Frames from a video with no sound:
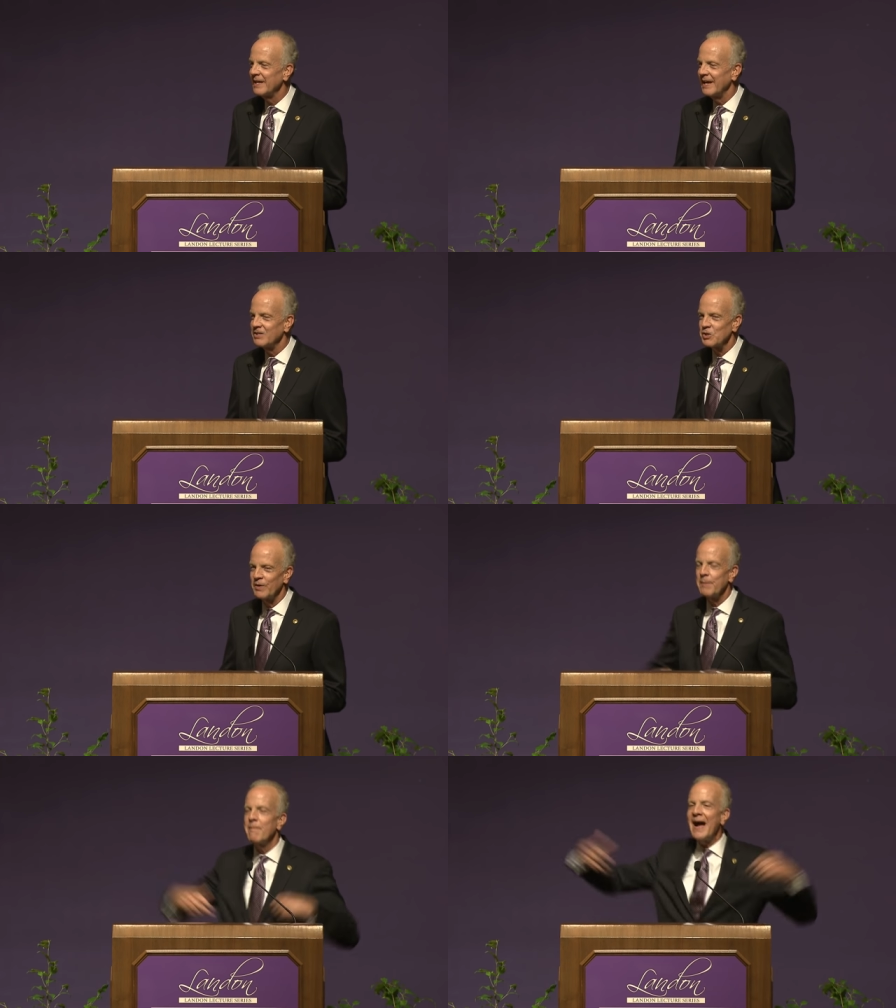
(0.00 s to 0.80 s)
And so,
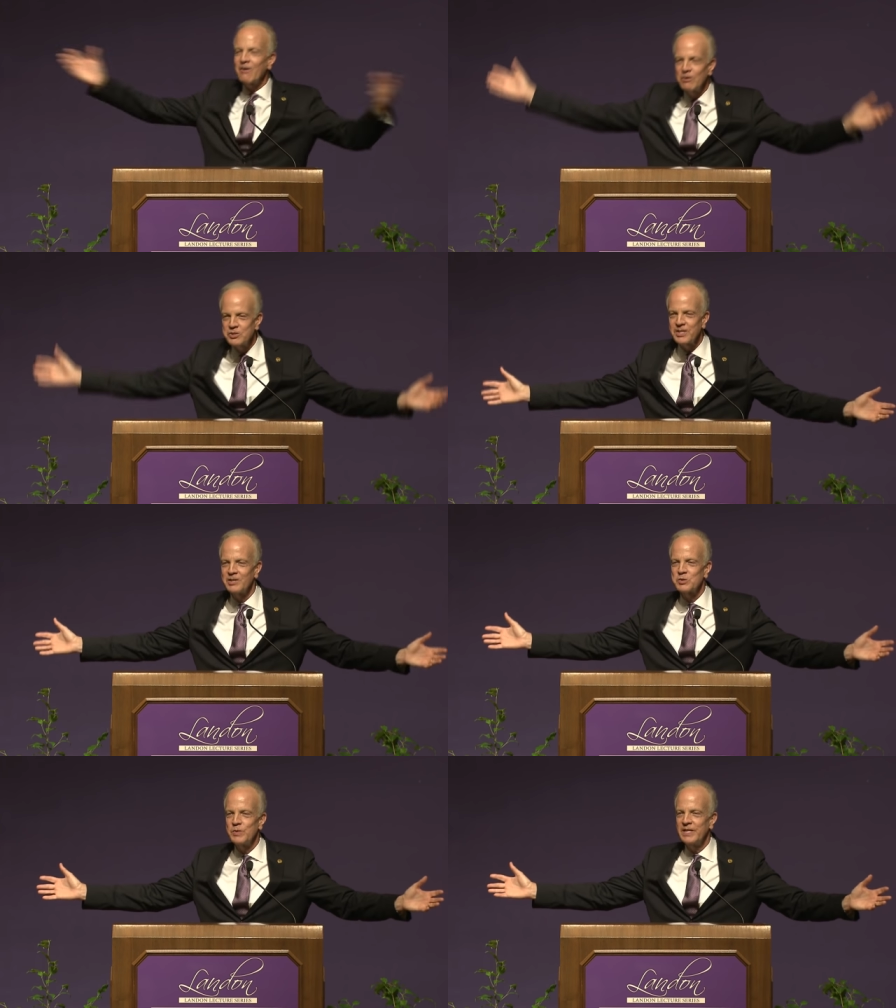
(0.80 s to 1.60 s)
in the macro
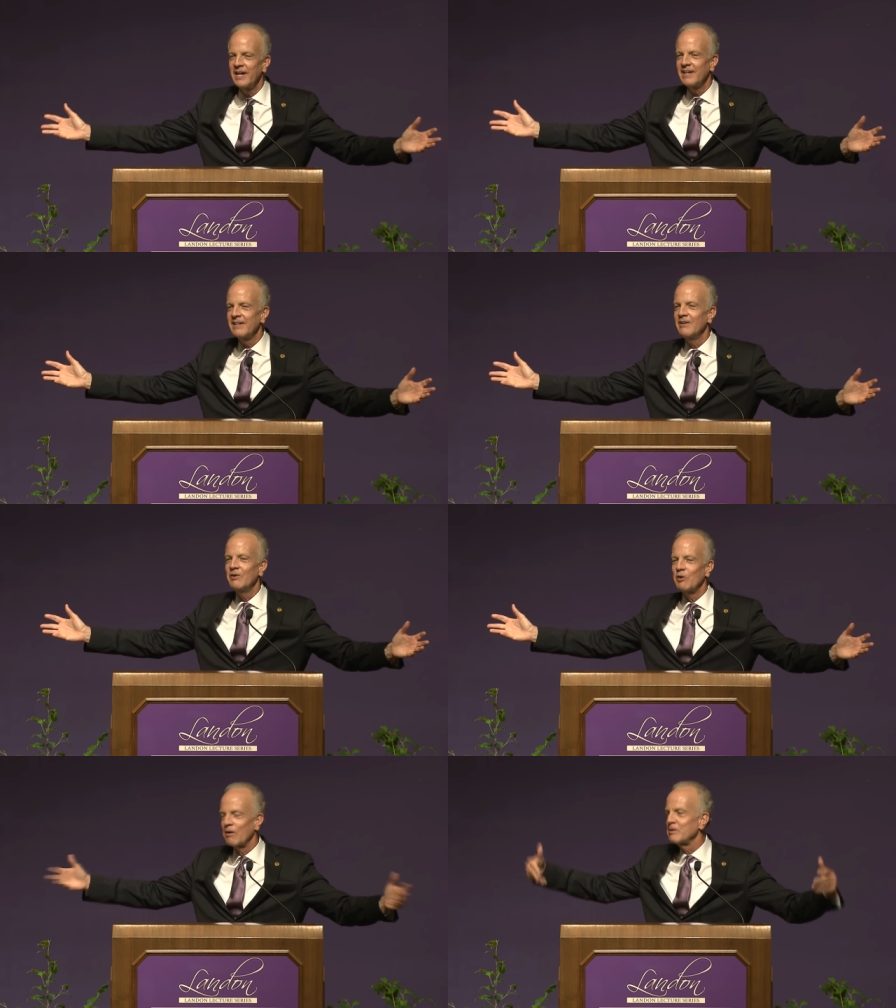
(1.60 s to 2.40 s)
sense, we get
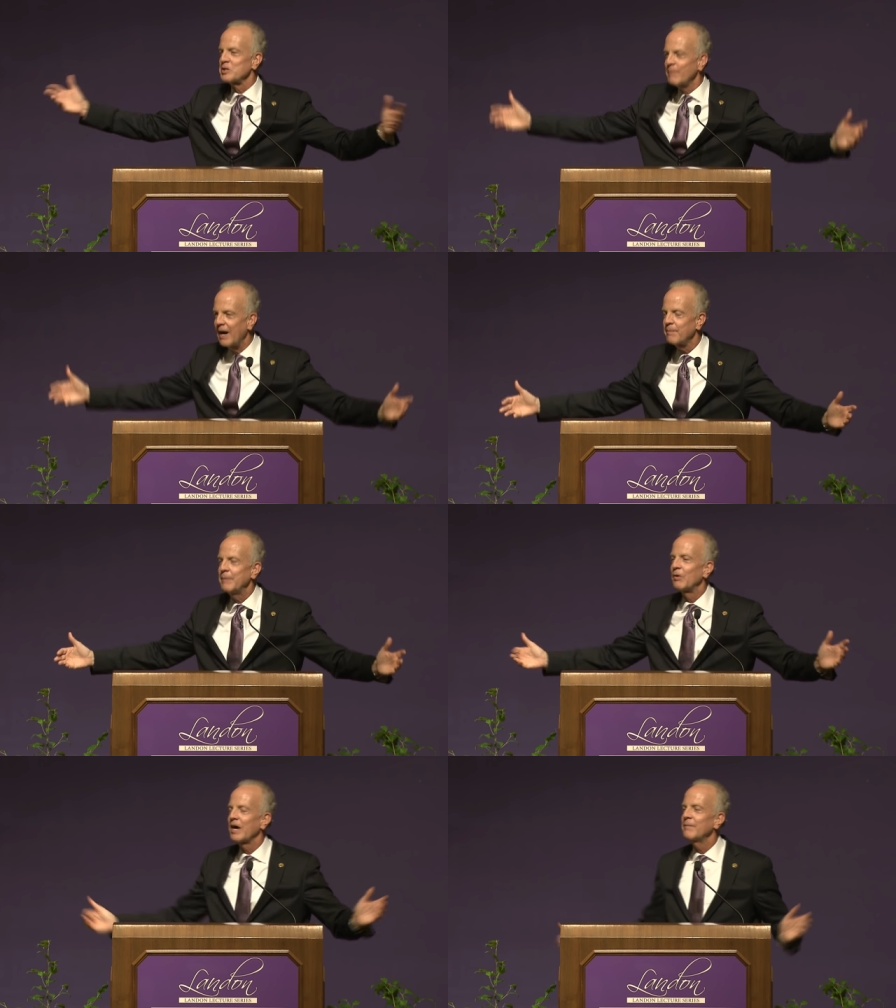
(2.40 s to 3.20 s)
nervous about
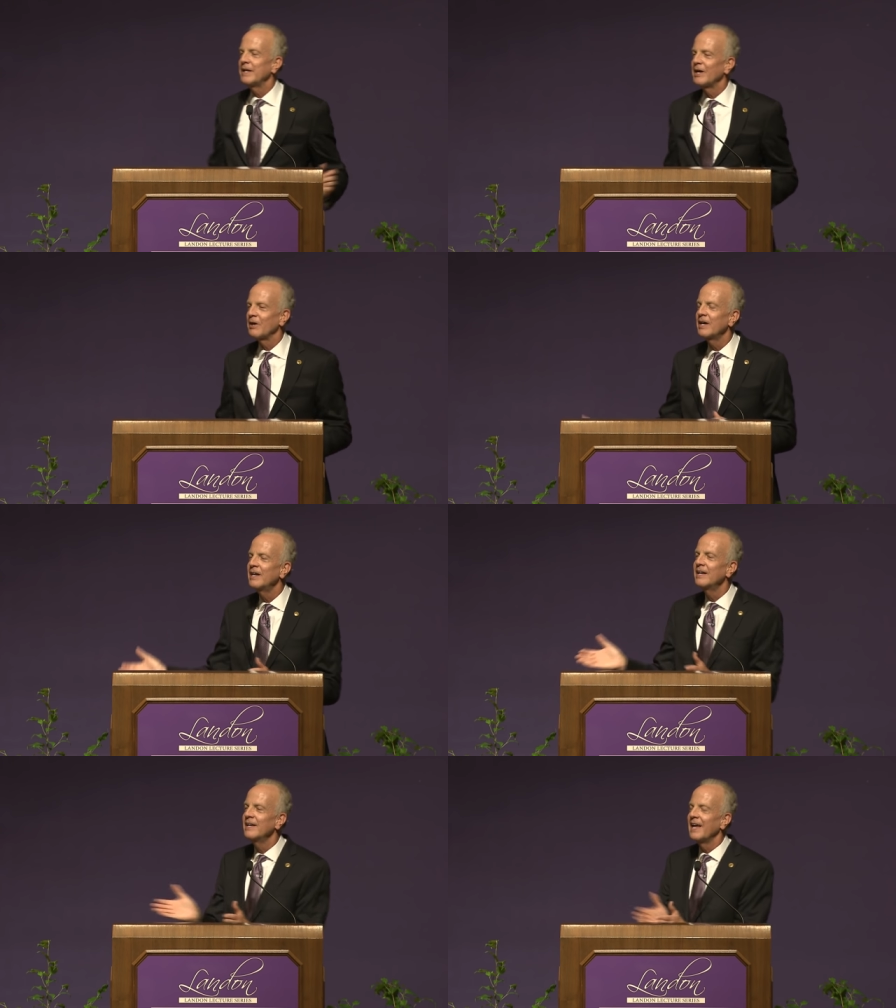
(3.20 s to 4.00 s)
people coming here,
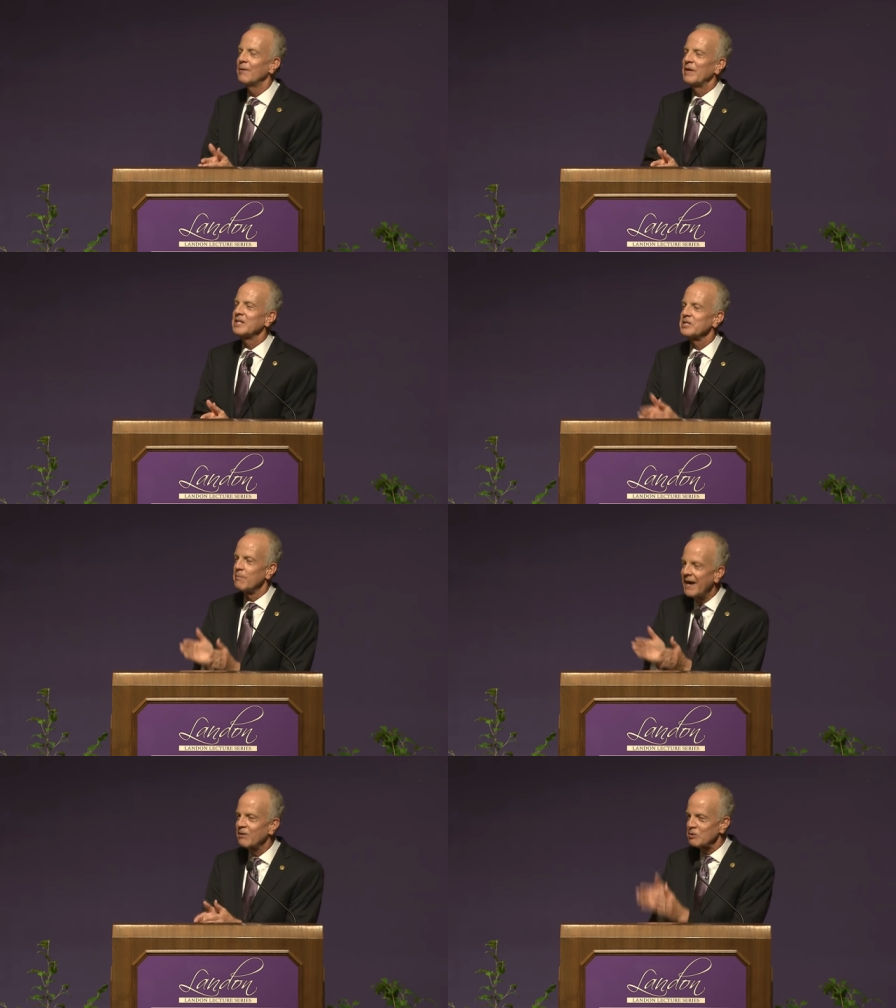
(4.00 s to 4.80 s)
and we get to the
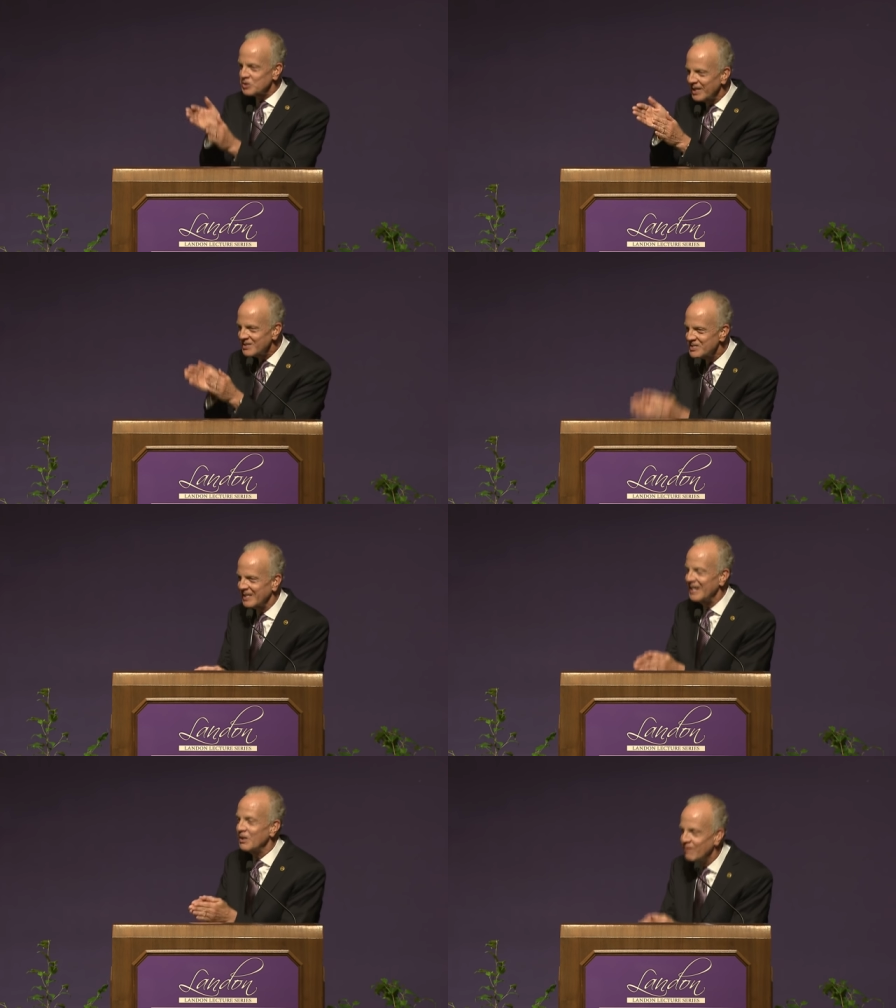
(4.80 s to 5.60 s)
micro sense,
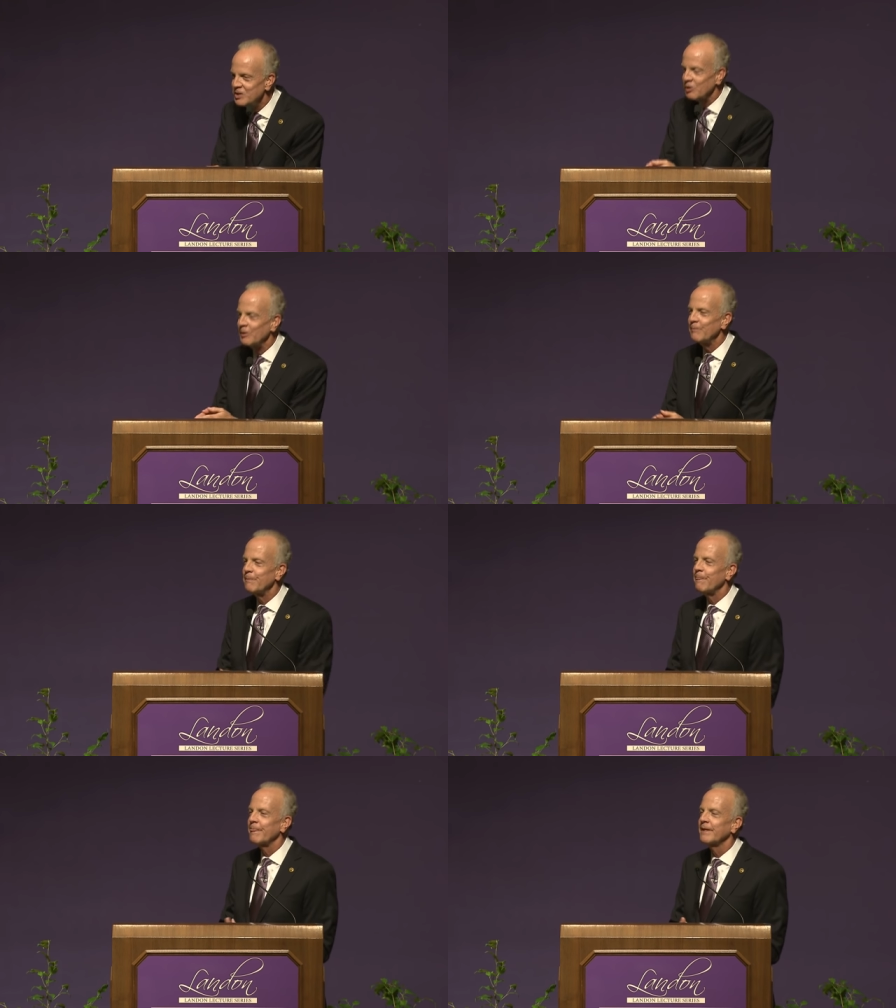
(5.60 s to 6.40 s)
the individual,
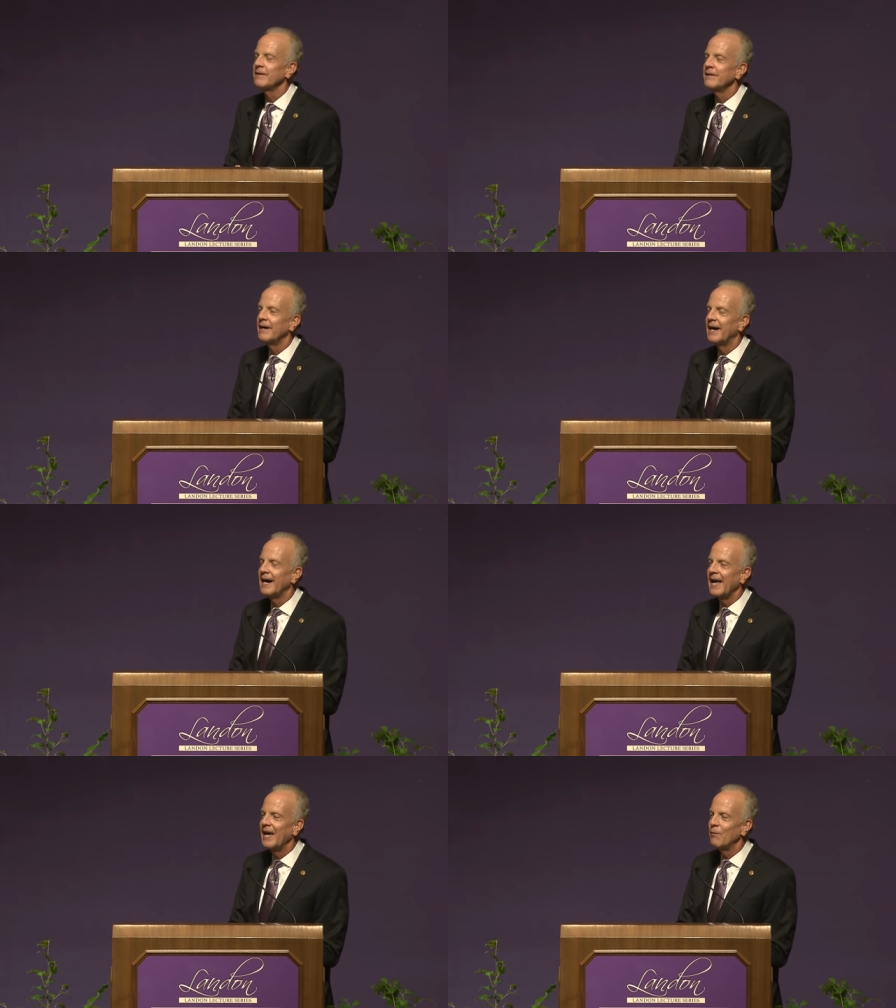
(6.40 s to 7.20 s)

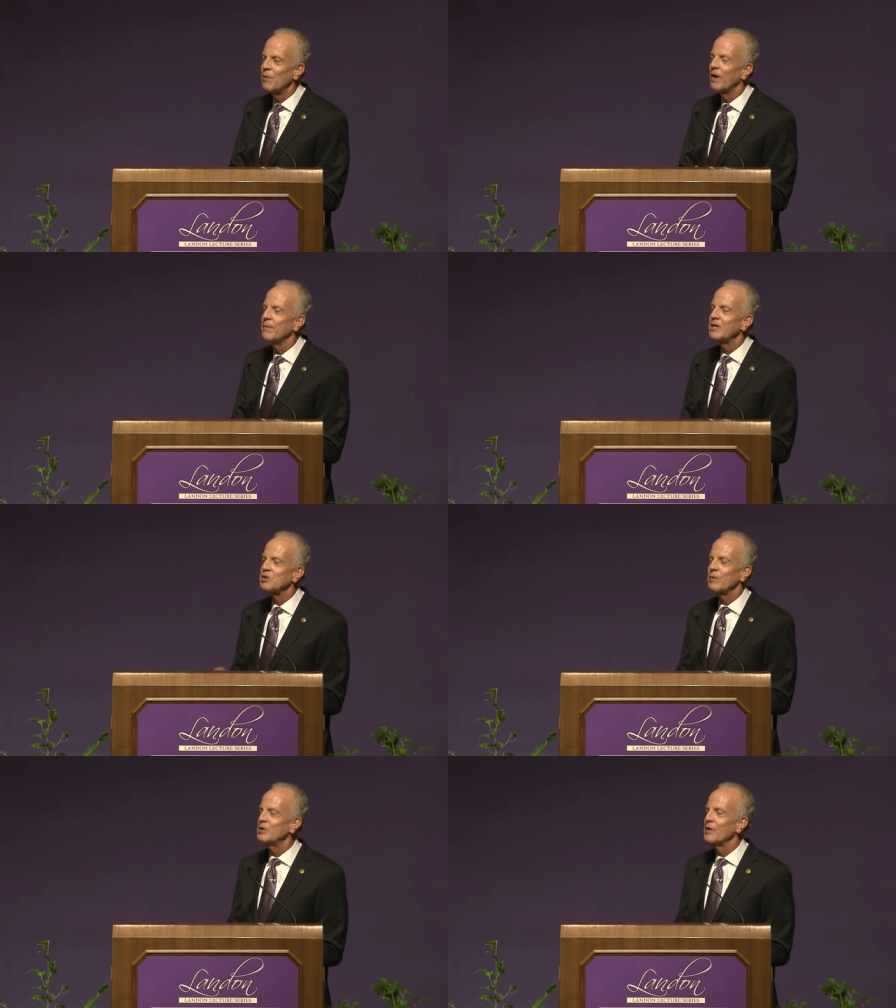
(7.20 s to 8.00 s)
uh, and we want to make
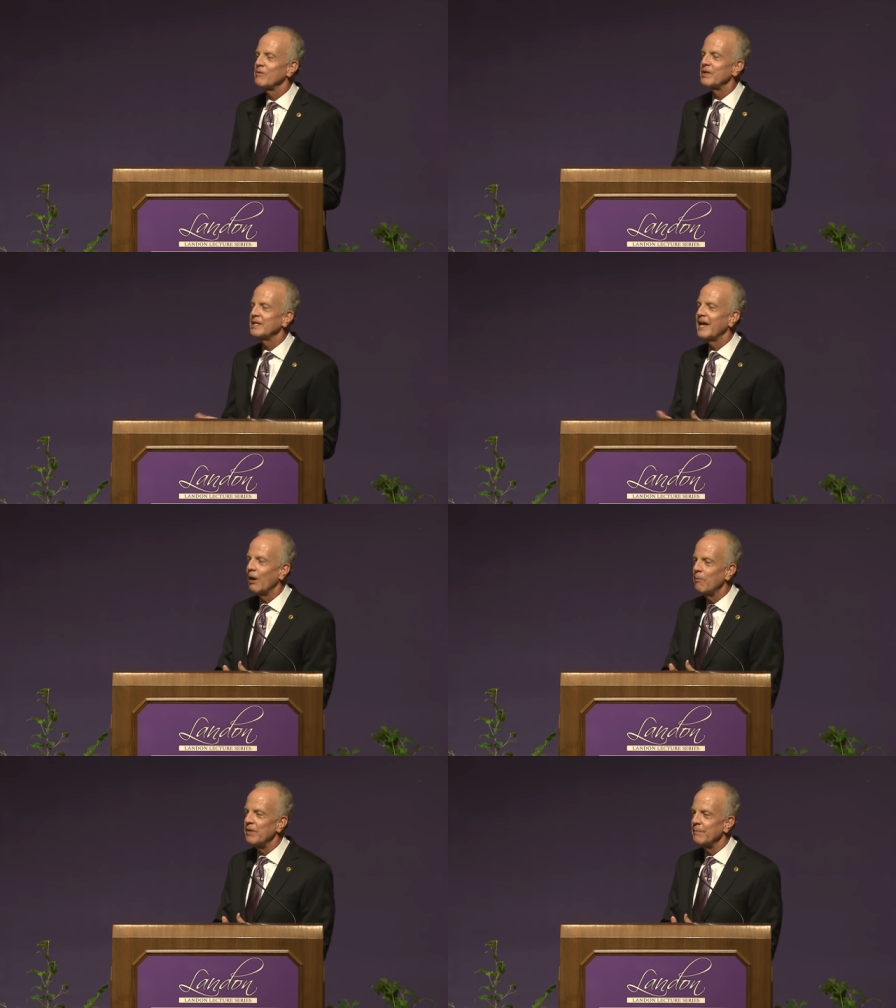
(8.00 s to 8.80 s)
sure we do everything to
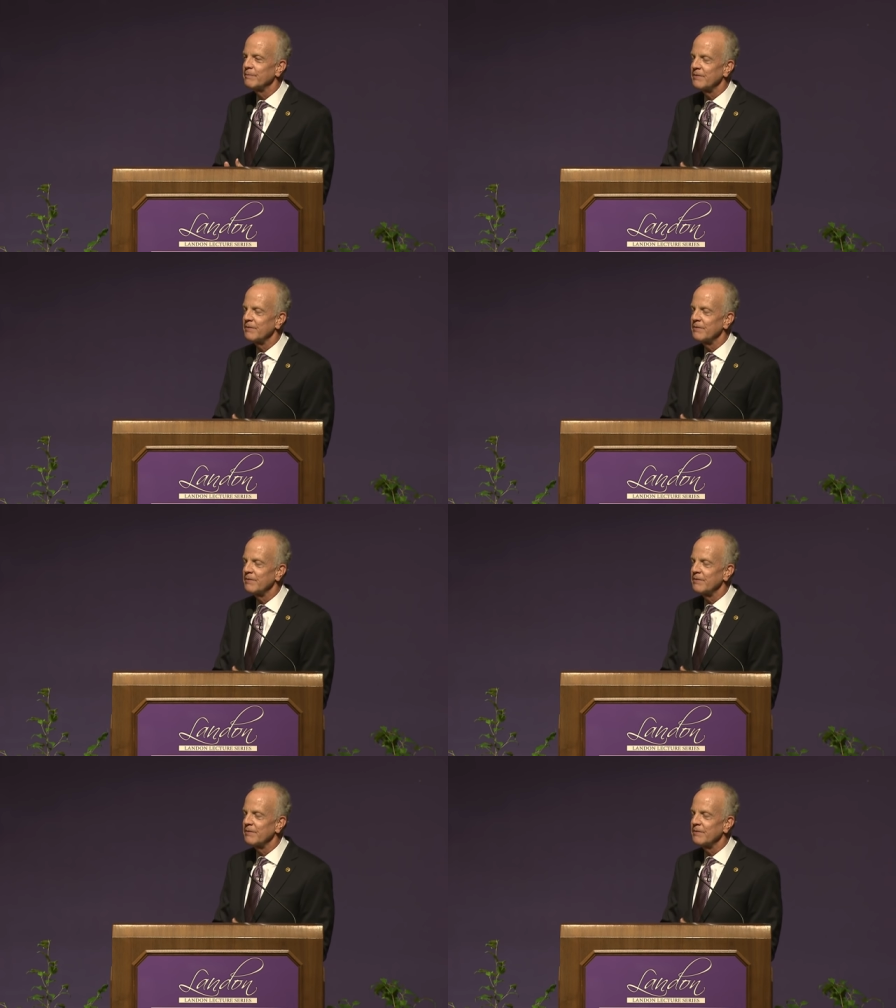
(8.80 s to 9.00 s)
help them.